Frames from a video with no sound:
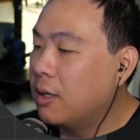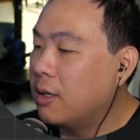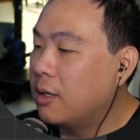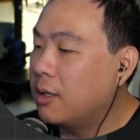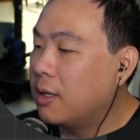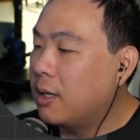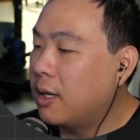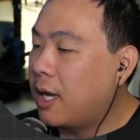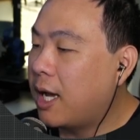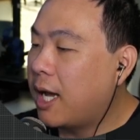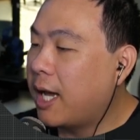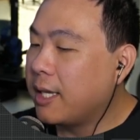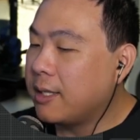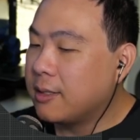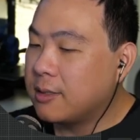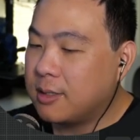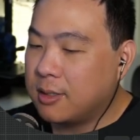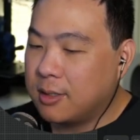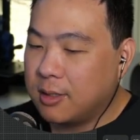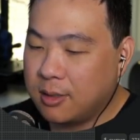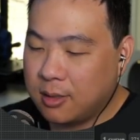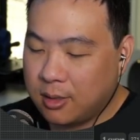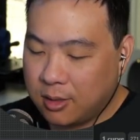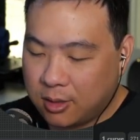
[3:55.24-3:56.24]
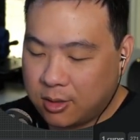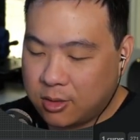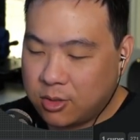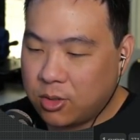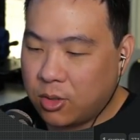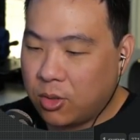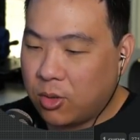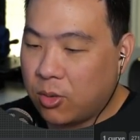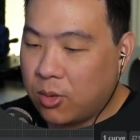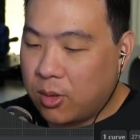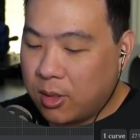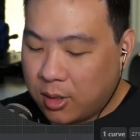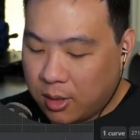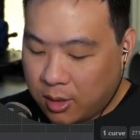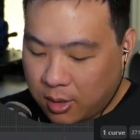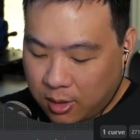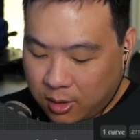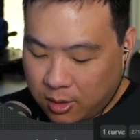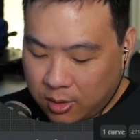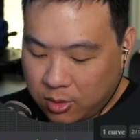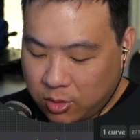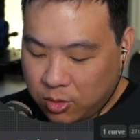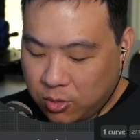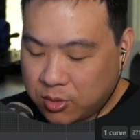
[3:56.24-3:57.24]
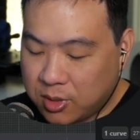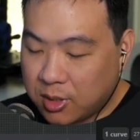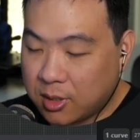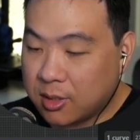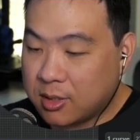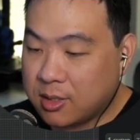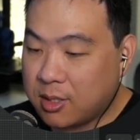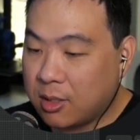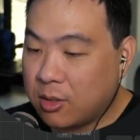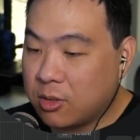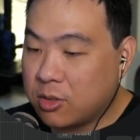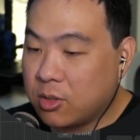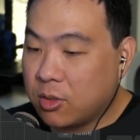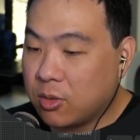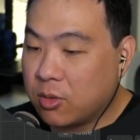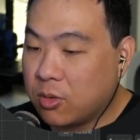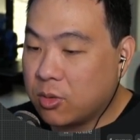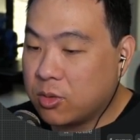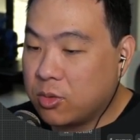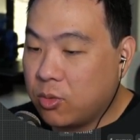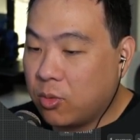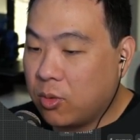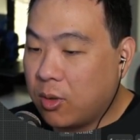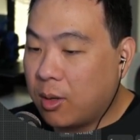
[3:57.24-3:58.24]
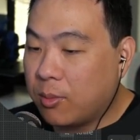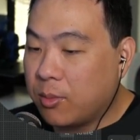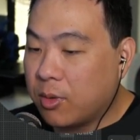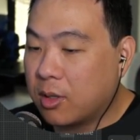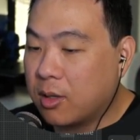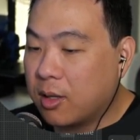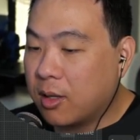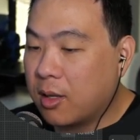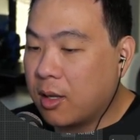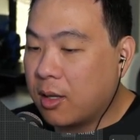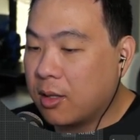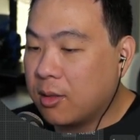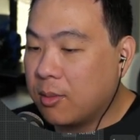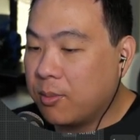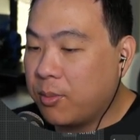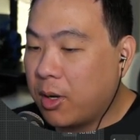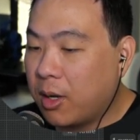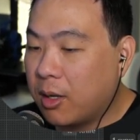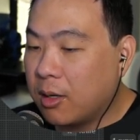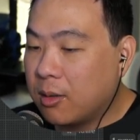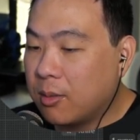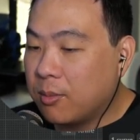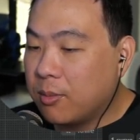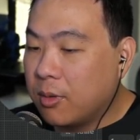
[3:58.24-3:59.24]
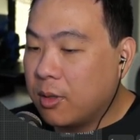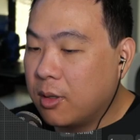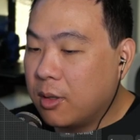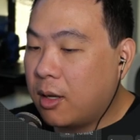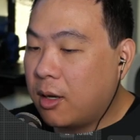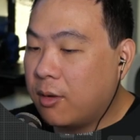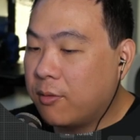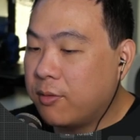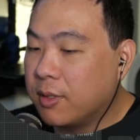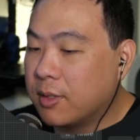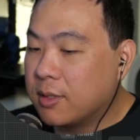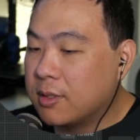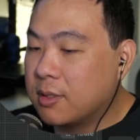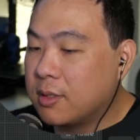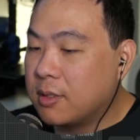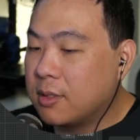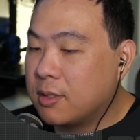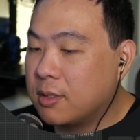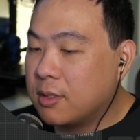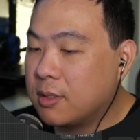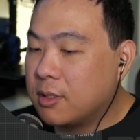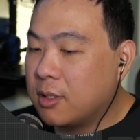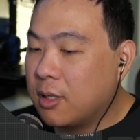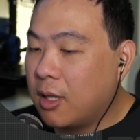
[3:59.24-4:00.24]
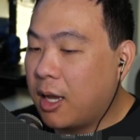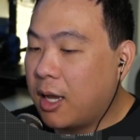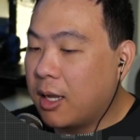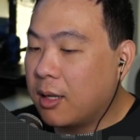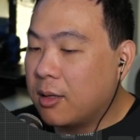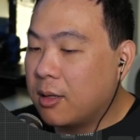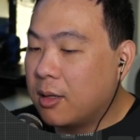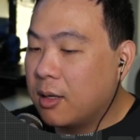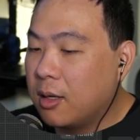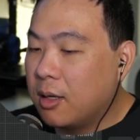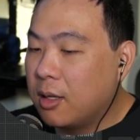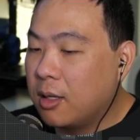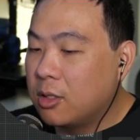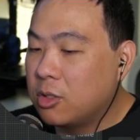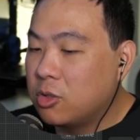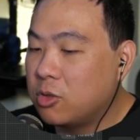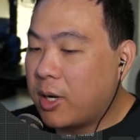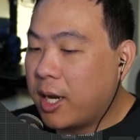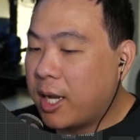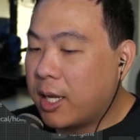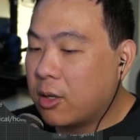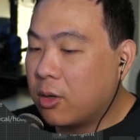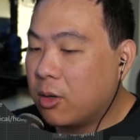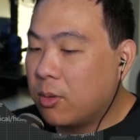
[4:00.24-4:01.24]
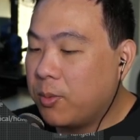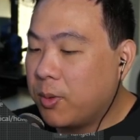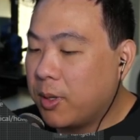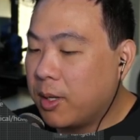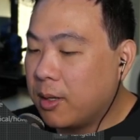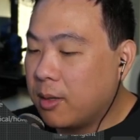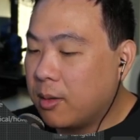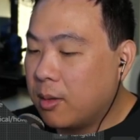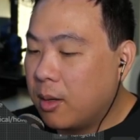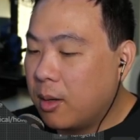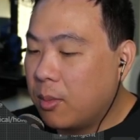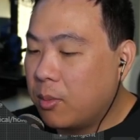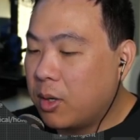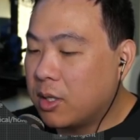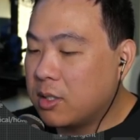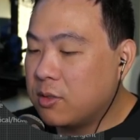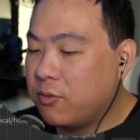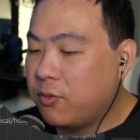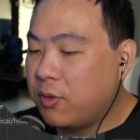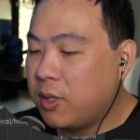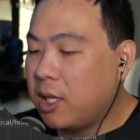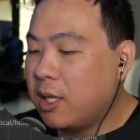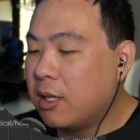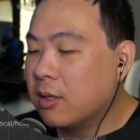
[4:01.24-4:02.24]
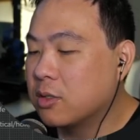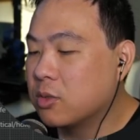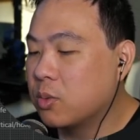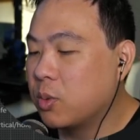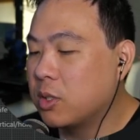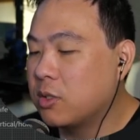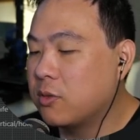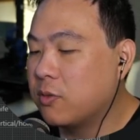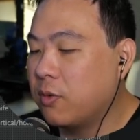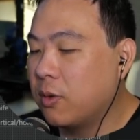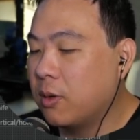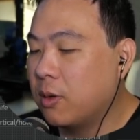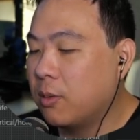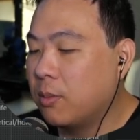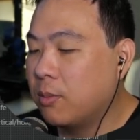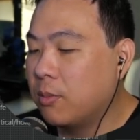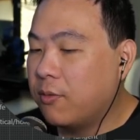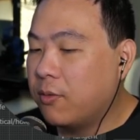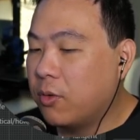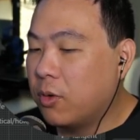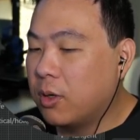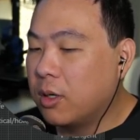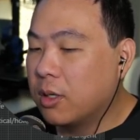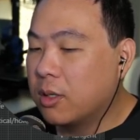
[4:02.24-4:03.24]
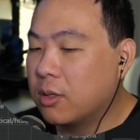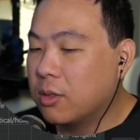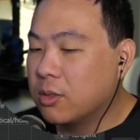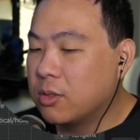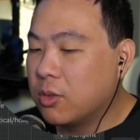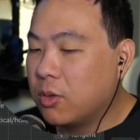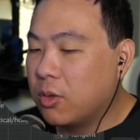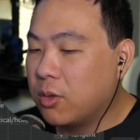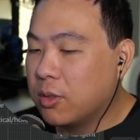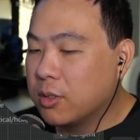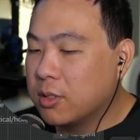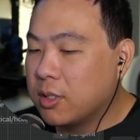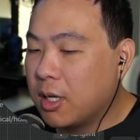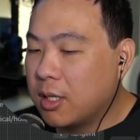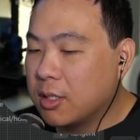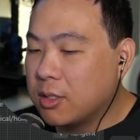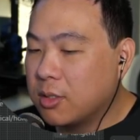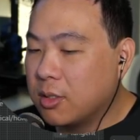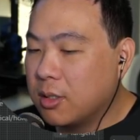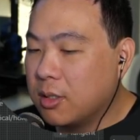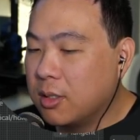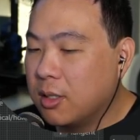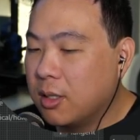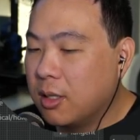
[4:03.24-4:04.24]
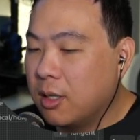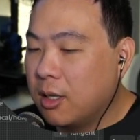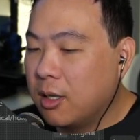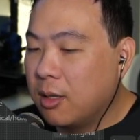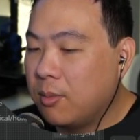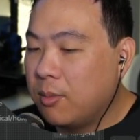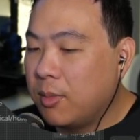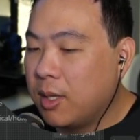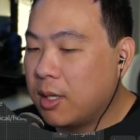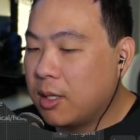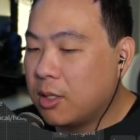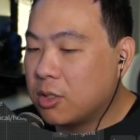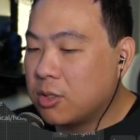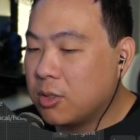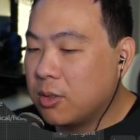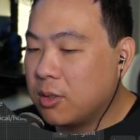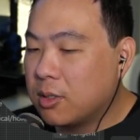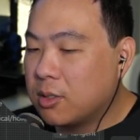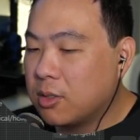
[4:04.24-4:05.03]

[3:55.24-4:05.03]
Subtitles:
height. So using the center circle tool, I'm going to click on the bottom of this slot, drag open, press V to switch from vertical to horizontal, making sure it's